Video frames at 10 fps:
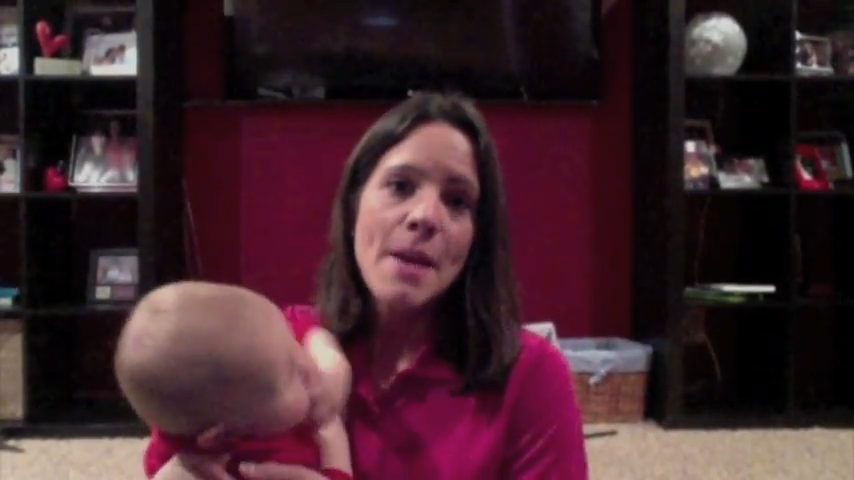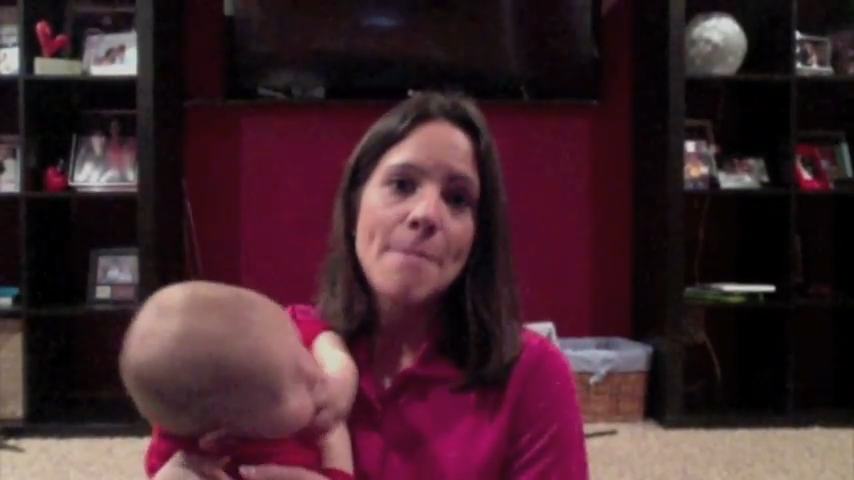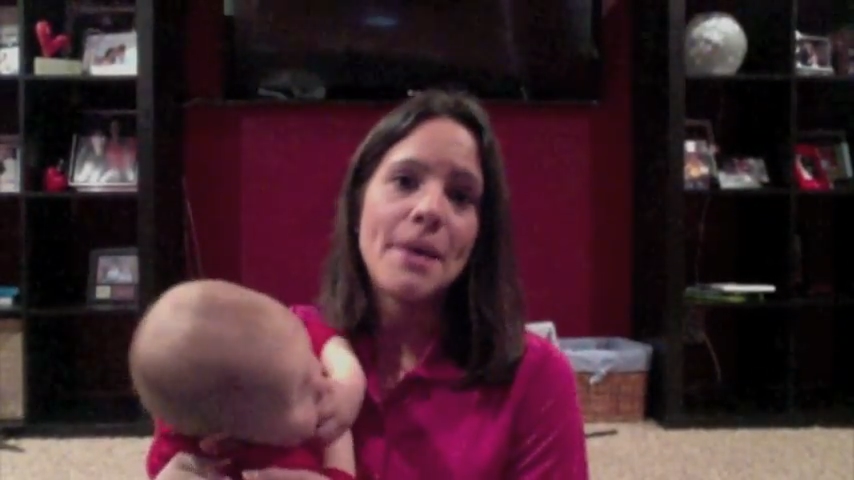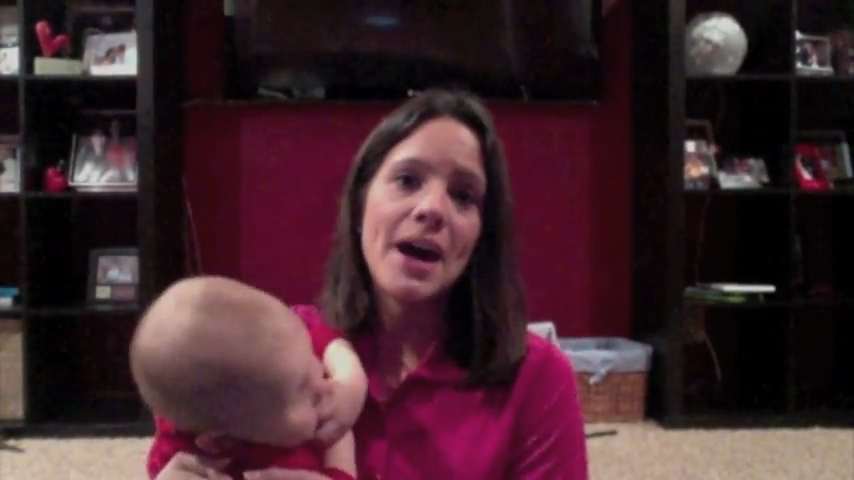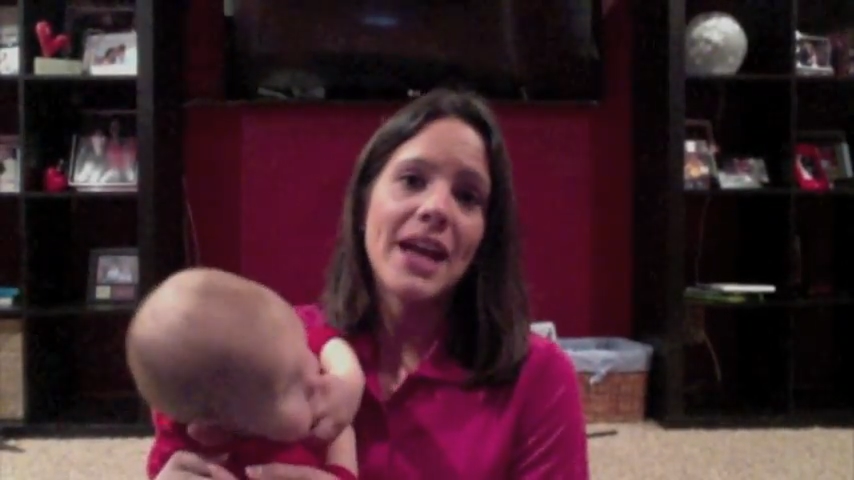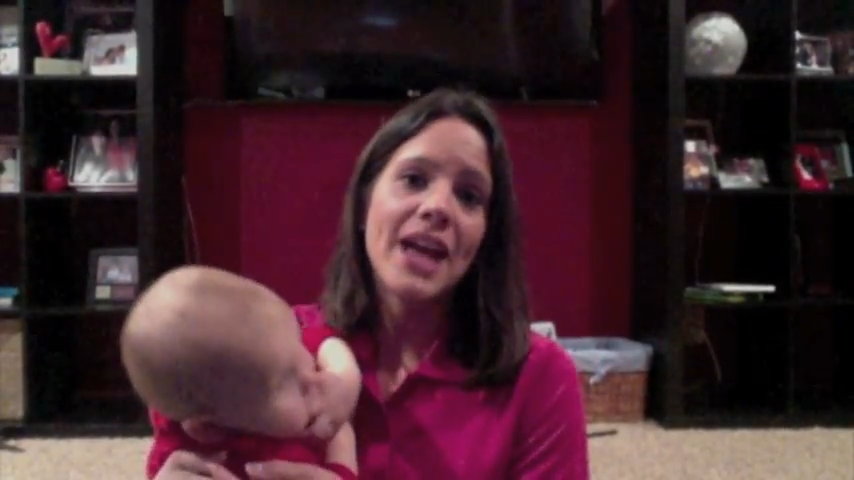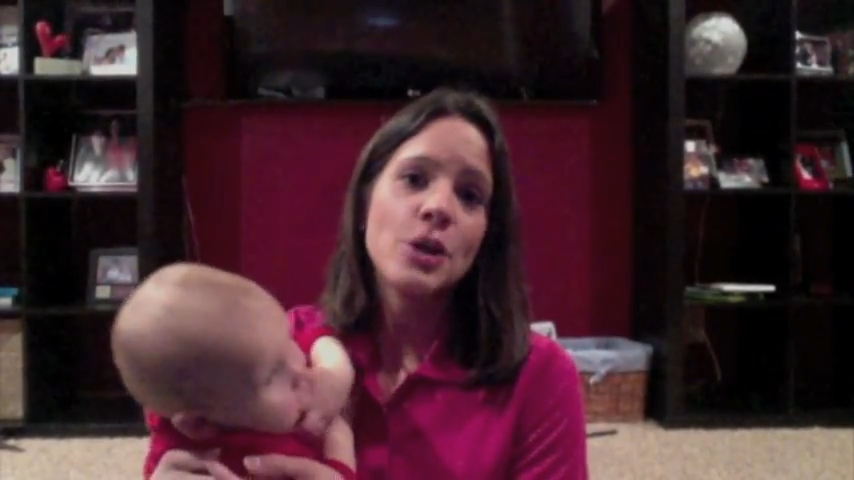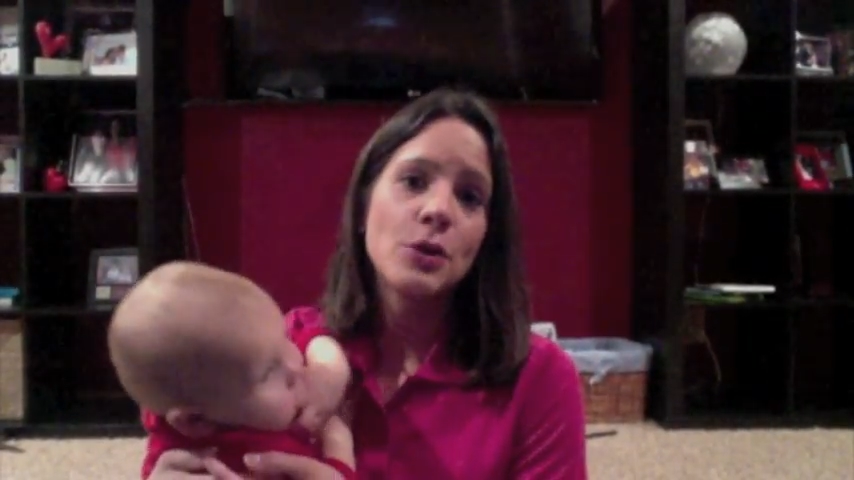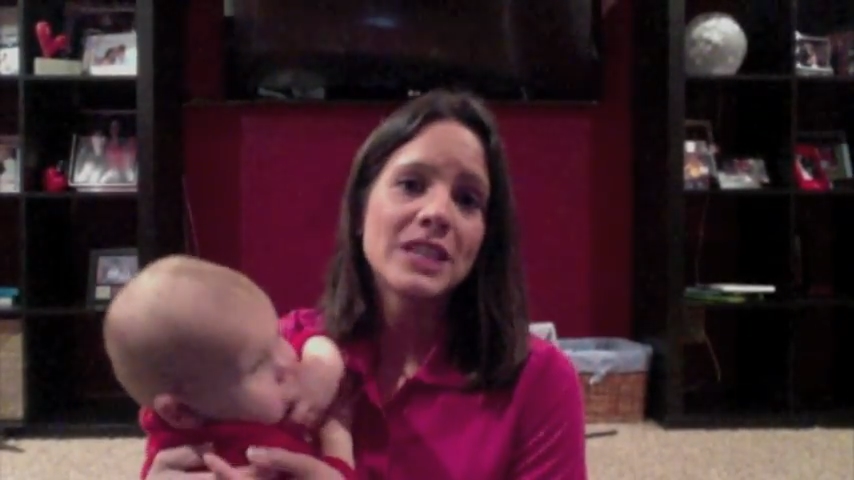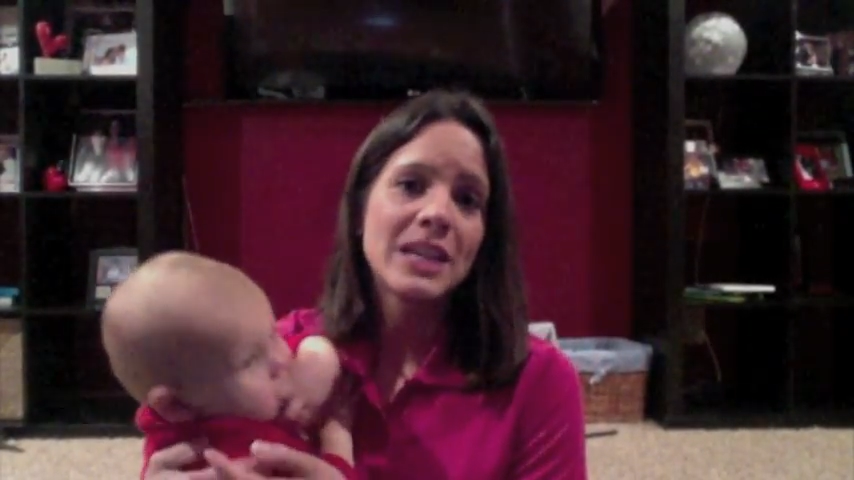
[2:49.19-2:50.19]
But I
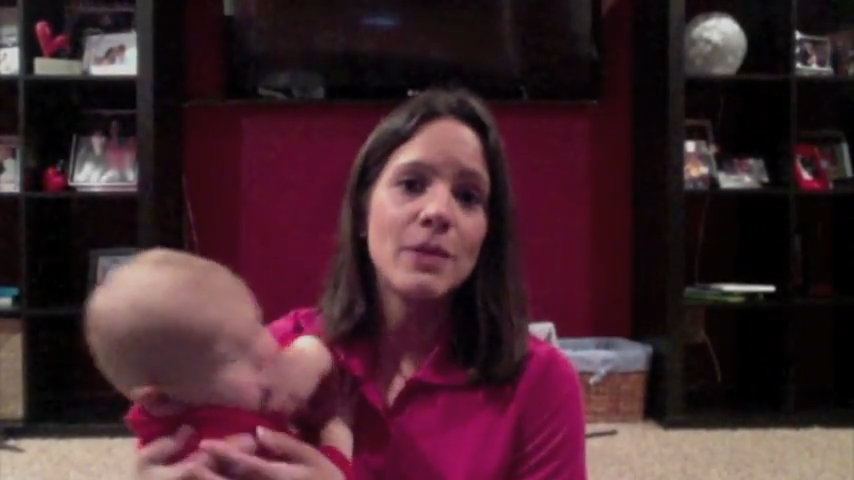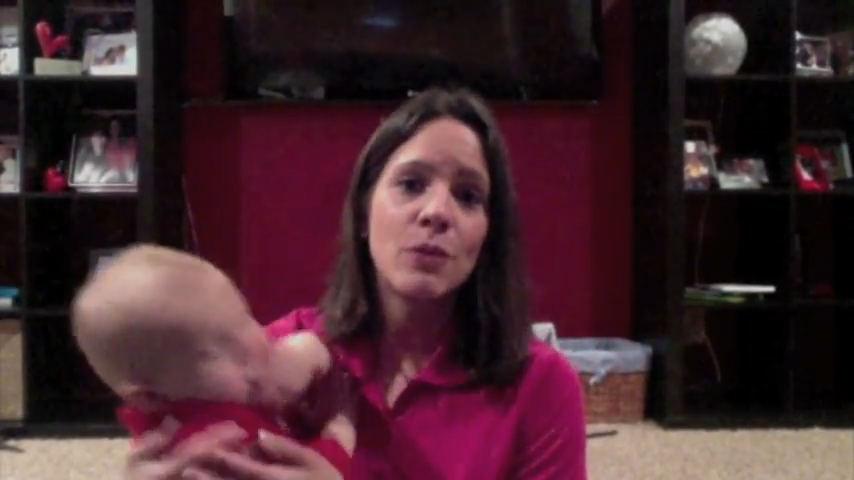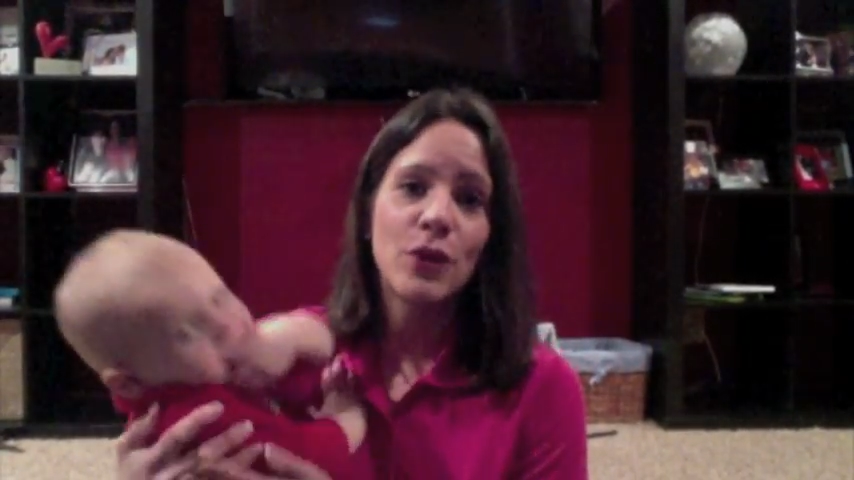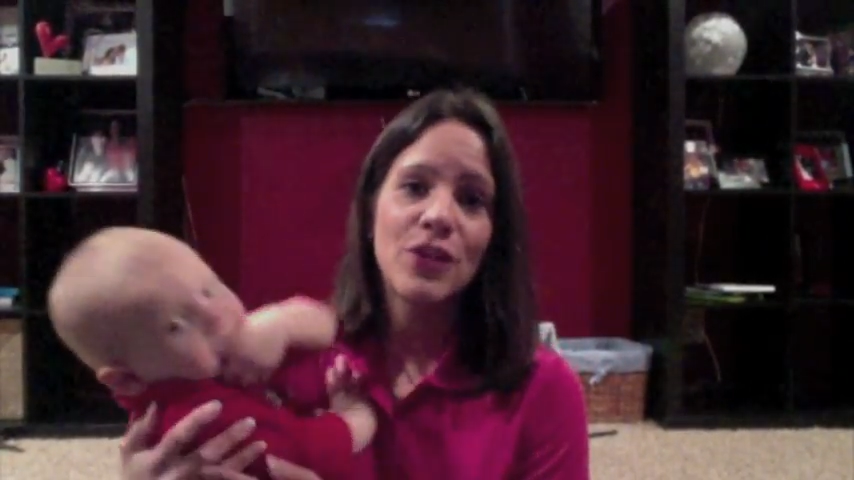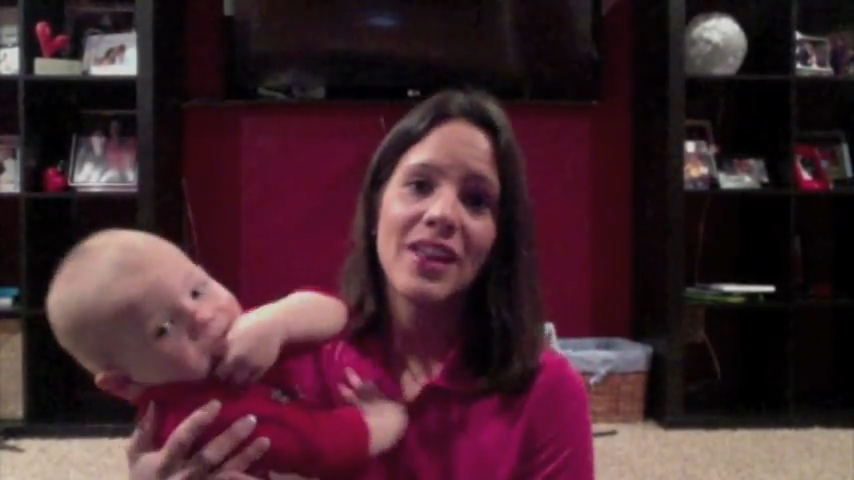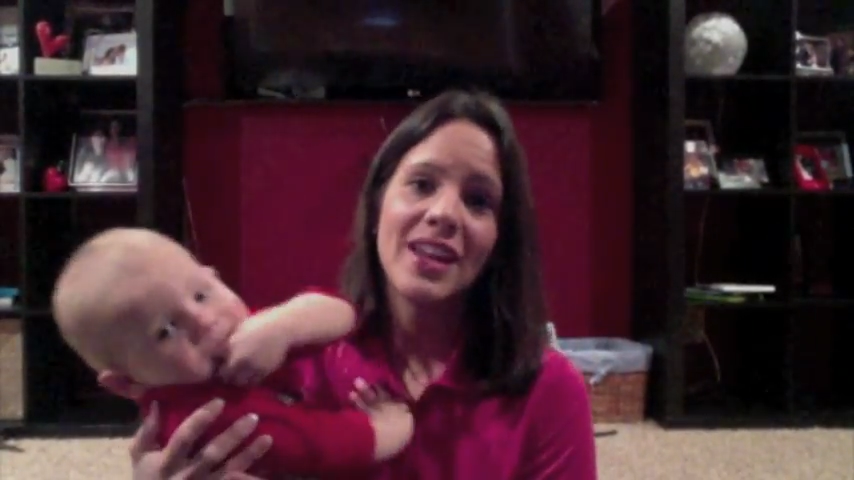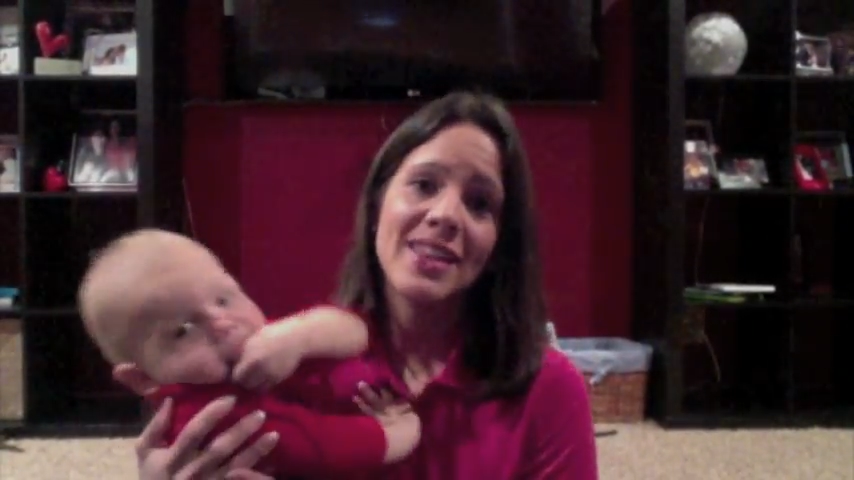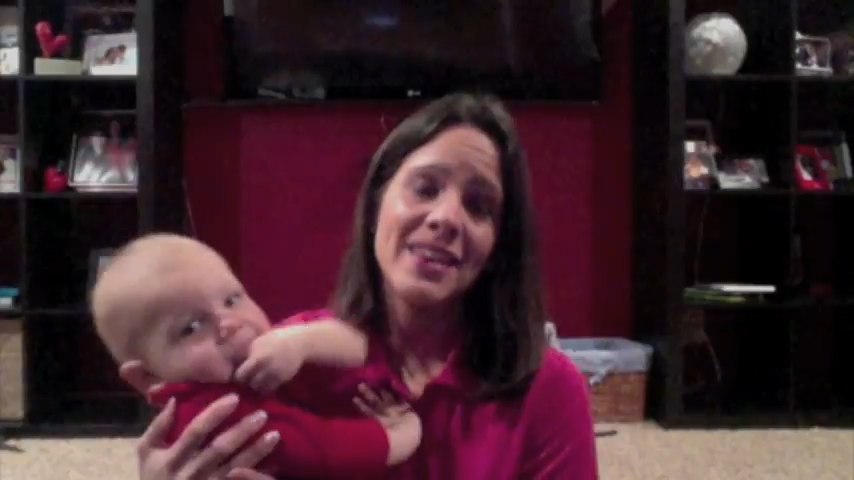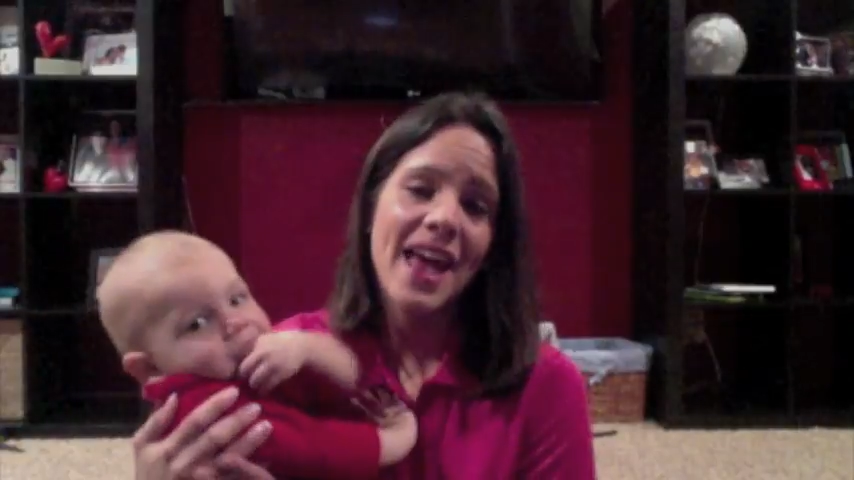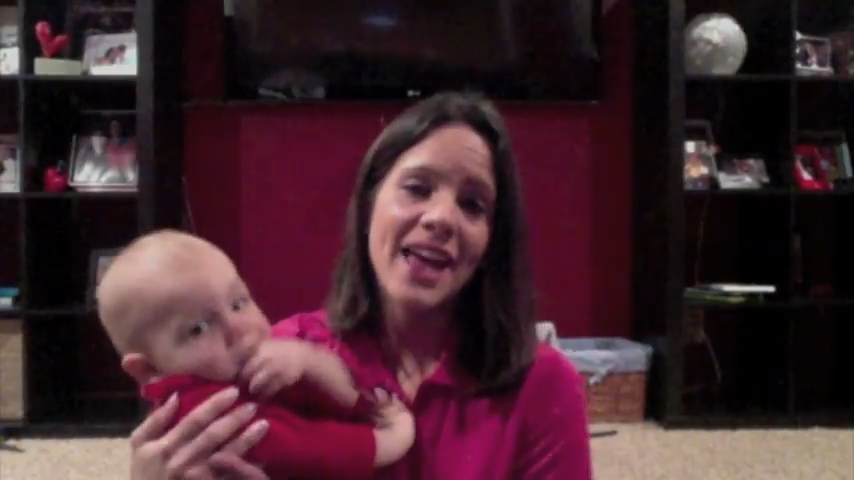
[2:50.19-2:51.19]
know it's going to be worth it in
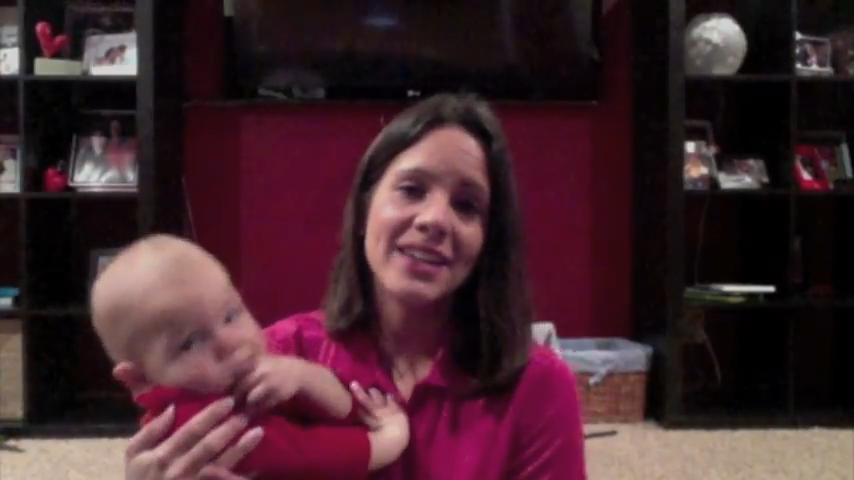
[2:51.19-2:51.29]
the end,